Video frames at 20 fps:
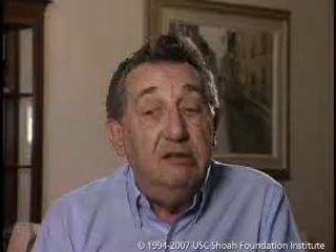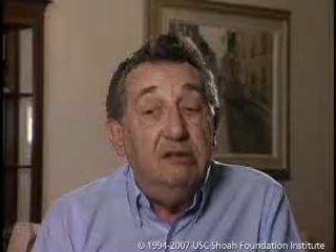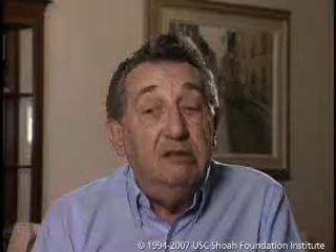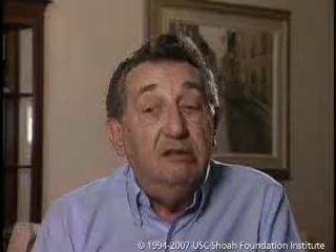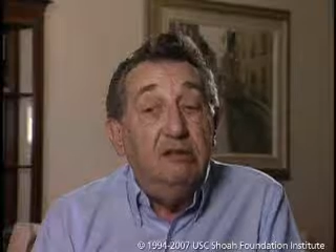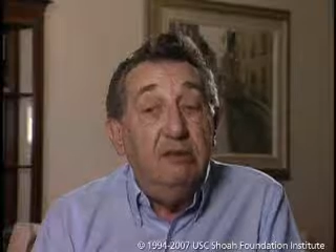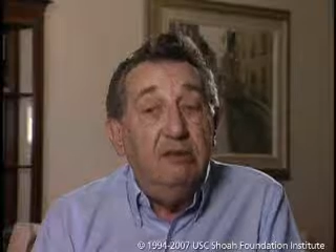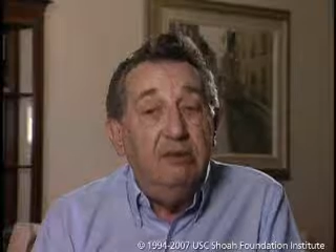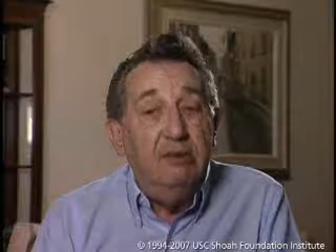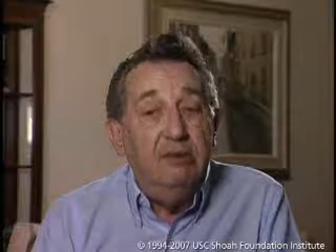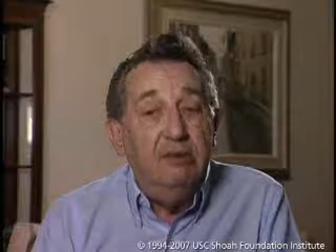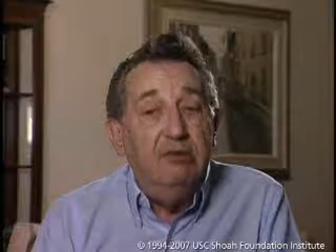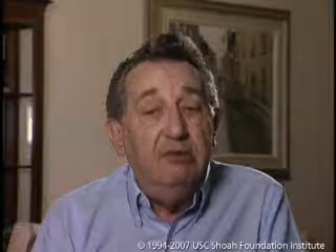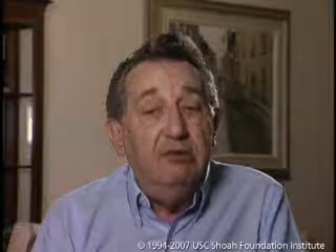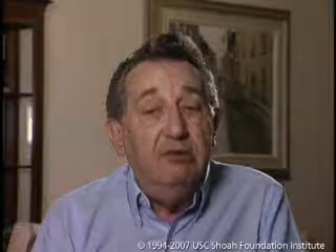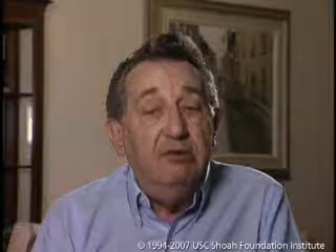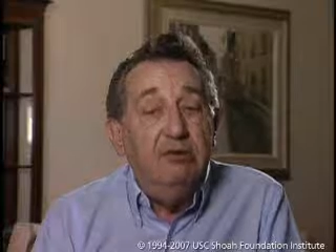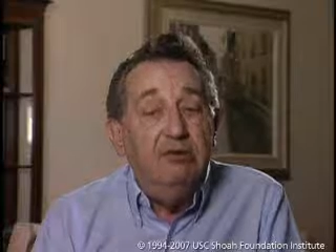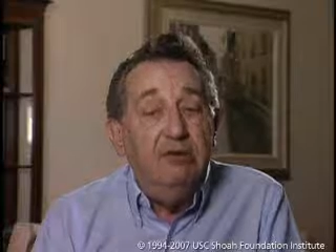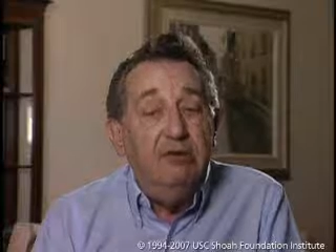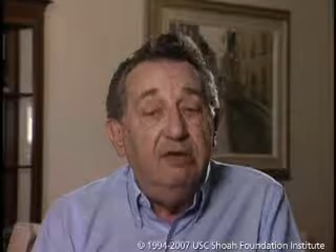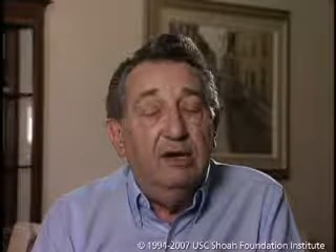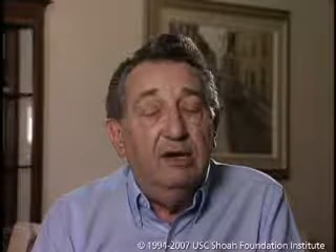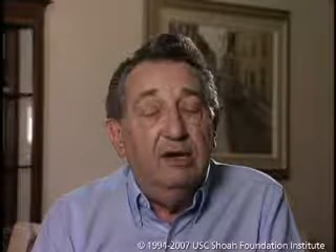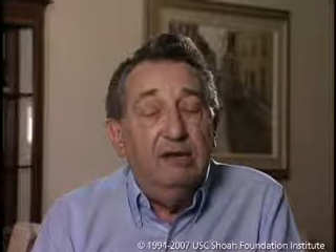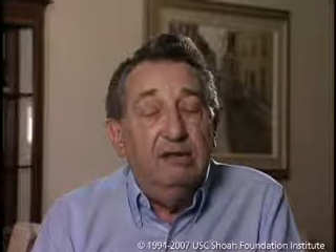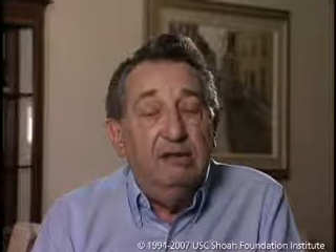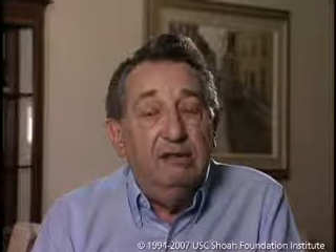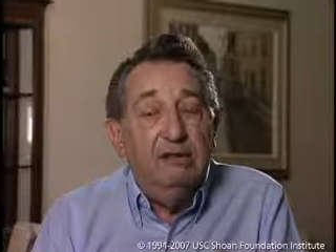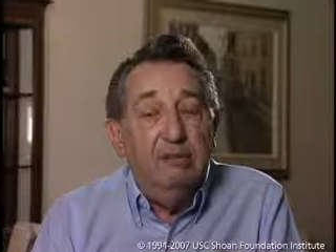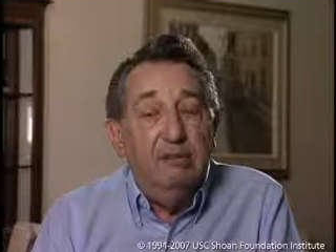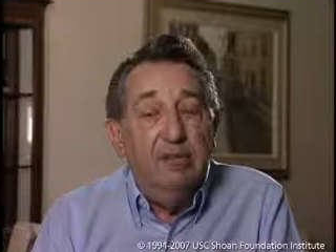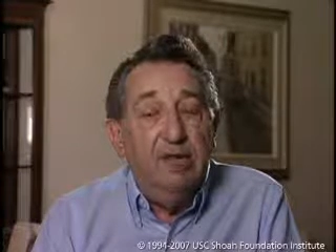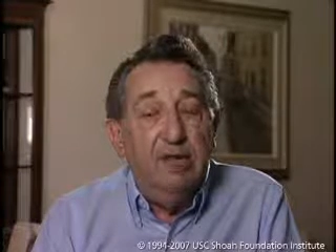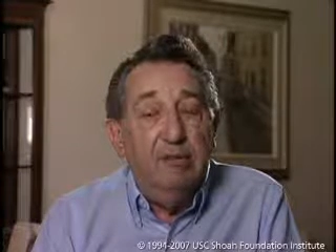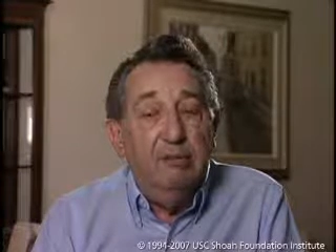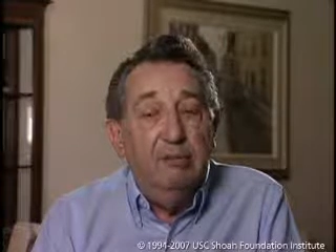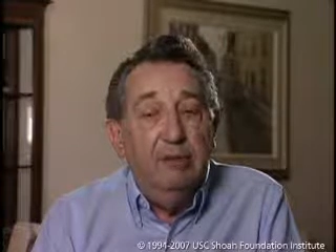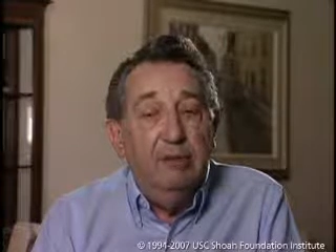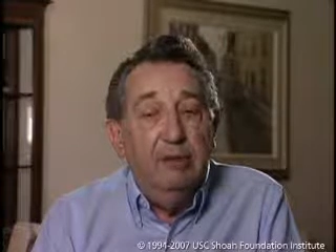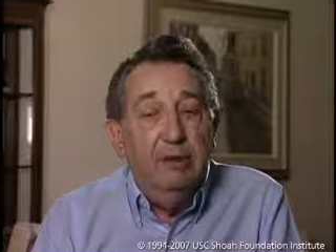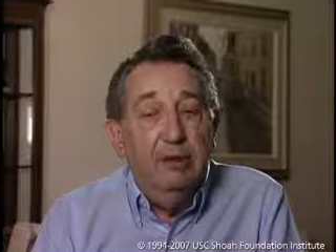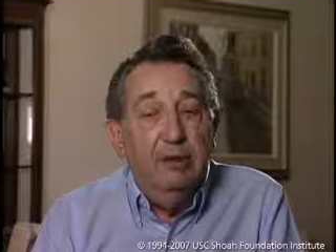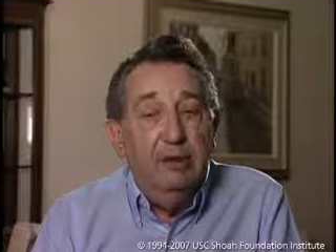he stopped in front of the ladies' camp.